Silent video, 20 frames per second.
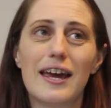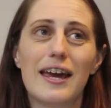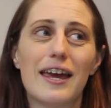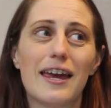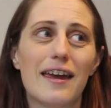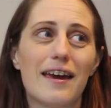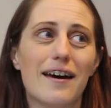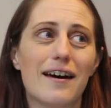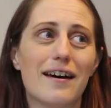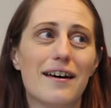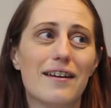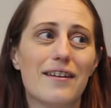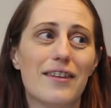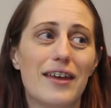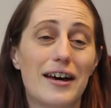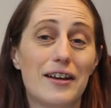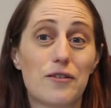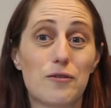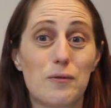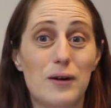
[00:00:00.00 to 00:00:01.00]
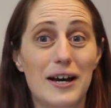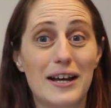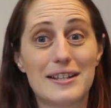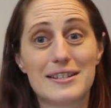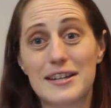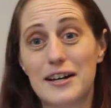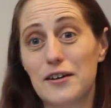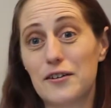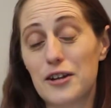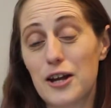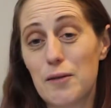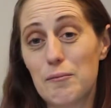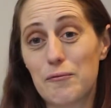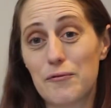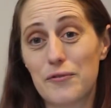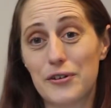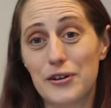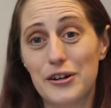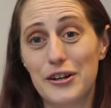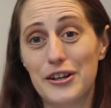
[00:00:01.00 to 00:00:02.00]
and that's why it's held up
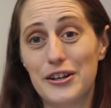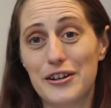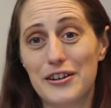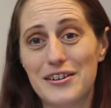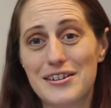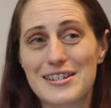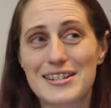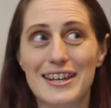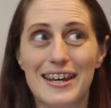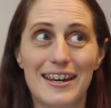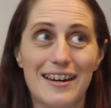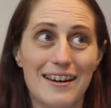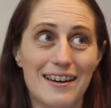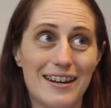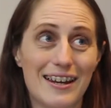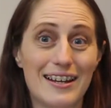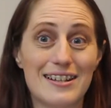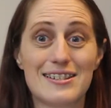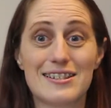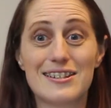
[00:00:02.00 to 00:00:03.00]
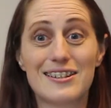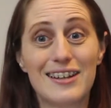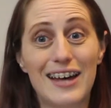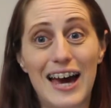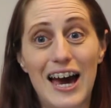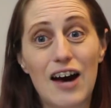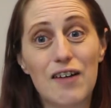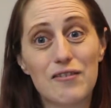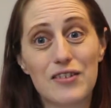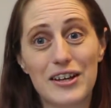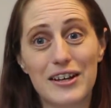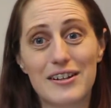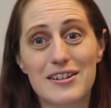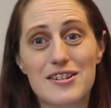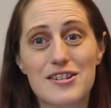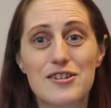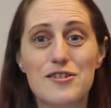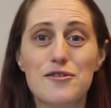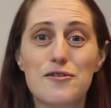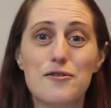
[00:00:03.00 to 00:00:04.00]
for years and I still have it
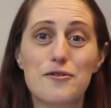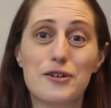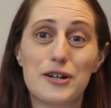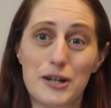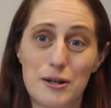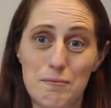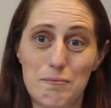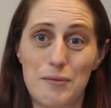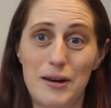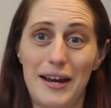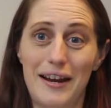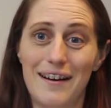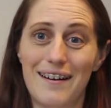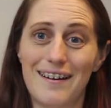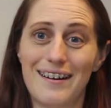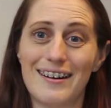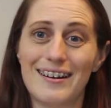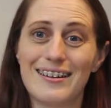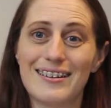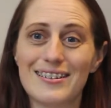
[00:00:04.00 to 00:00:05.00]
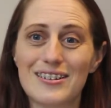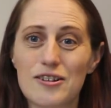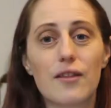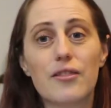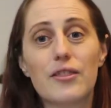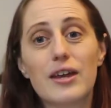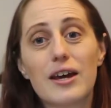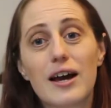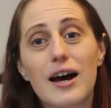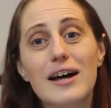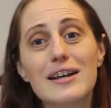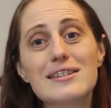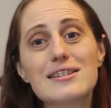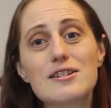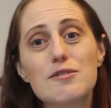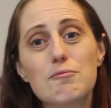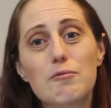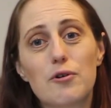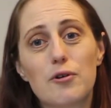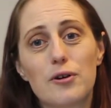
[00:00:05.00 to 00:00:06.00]
to compare. The
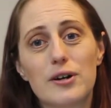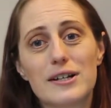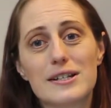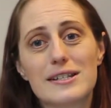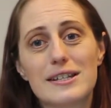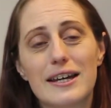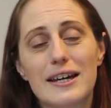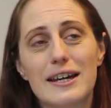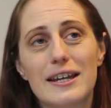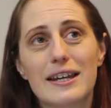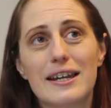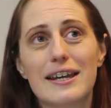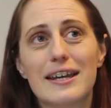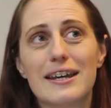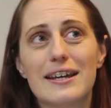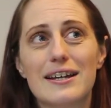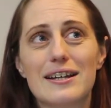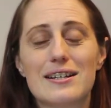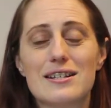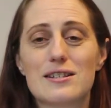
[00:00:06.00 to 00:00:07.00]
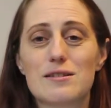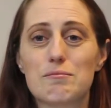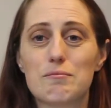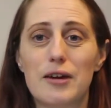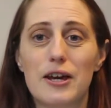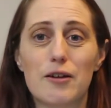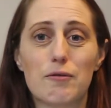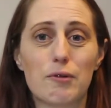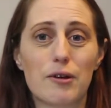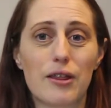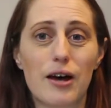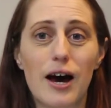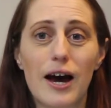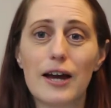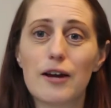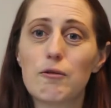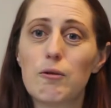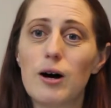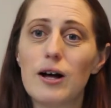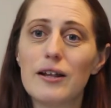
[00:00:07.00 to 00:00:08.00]
custom corset is made with
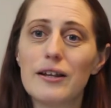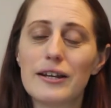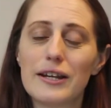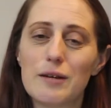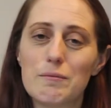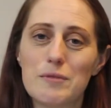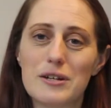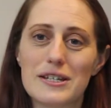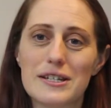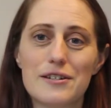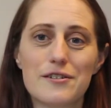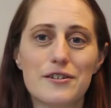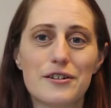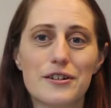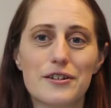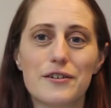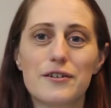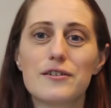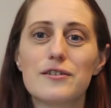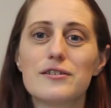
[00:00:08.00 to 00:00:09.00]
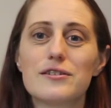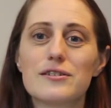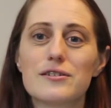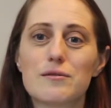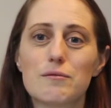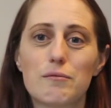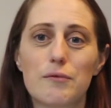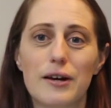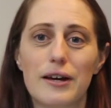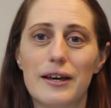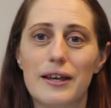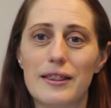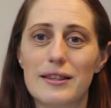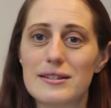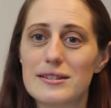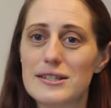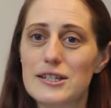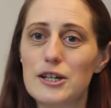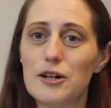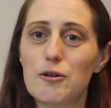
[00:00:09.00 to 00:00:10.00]
high quality materials with
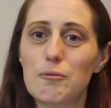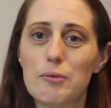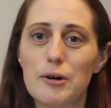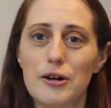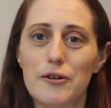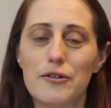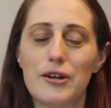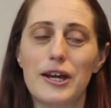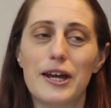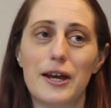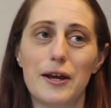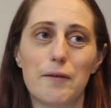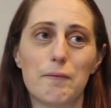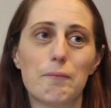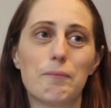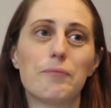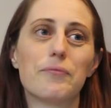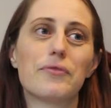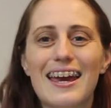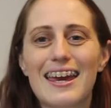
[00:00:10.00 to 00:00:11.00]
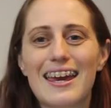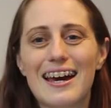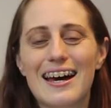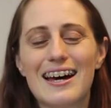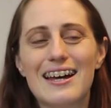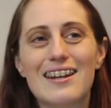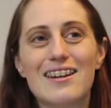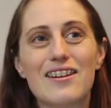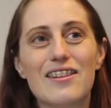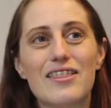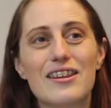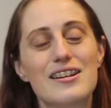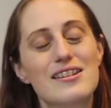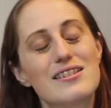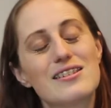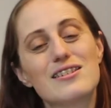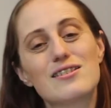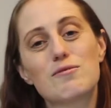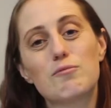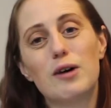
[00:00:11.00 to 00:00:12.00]
steel boning, and
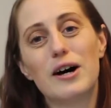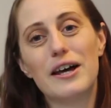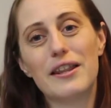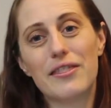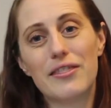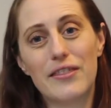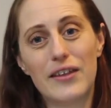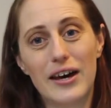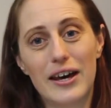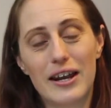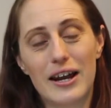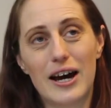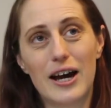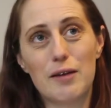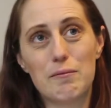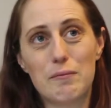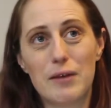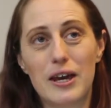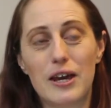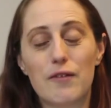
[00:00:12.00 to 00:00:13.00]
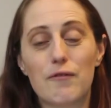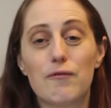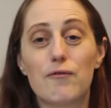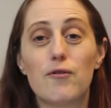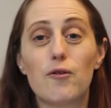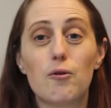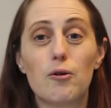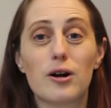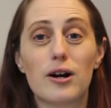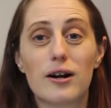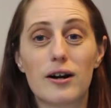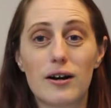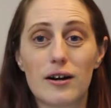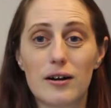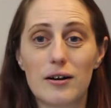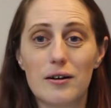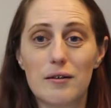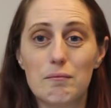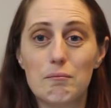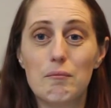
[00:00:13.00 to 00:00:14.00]
this is one that I made for
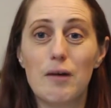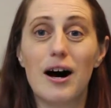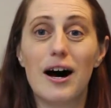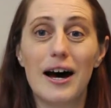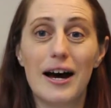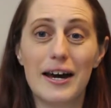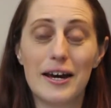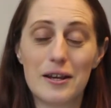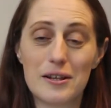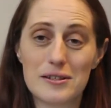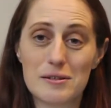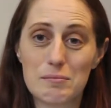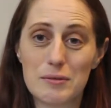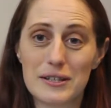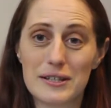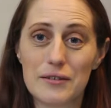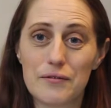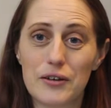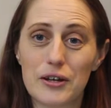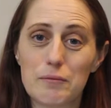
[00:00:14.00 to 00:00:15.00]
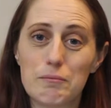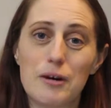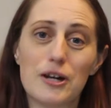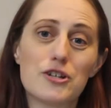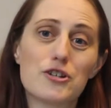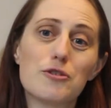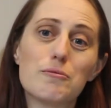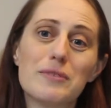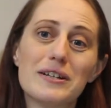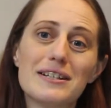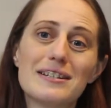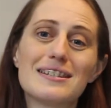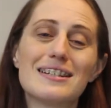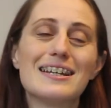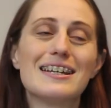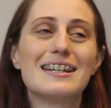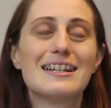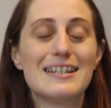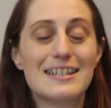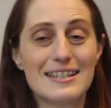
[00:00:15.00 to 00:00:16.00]
my specific measurements.
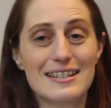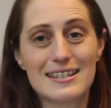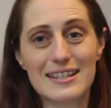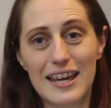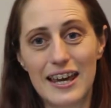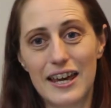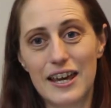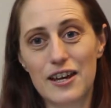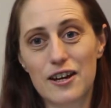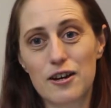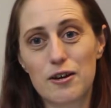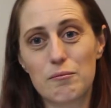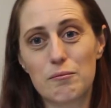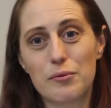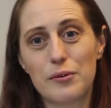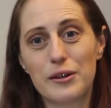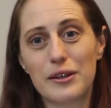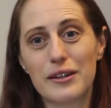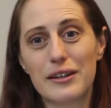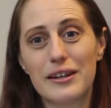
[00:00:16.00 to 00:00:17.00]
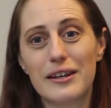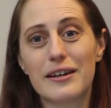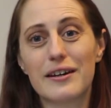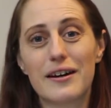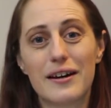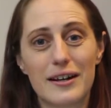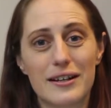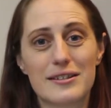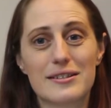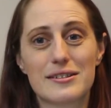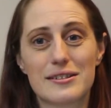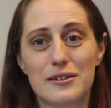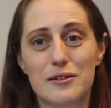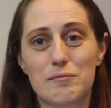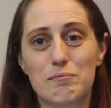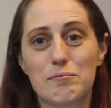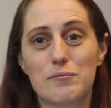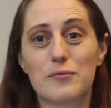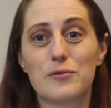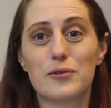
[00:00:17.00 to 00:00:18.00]
It is a completely
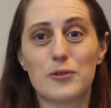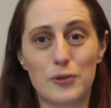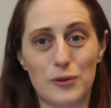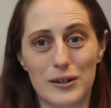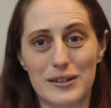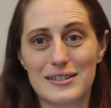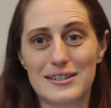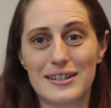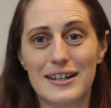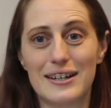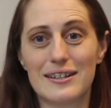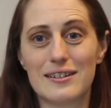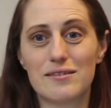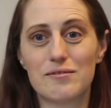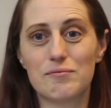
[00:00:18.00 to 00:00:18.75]
custom corset.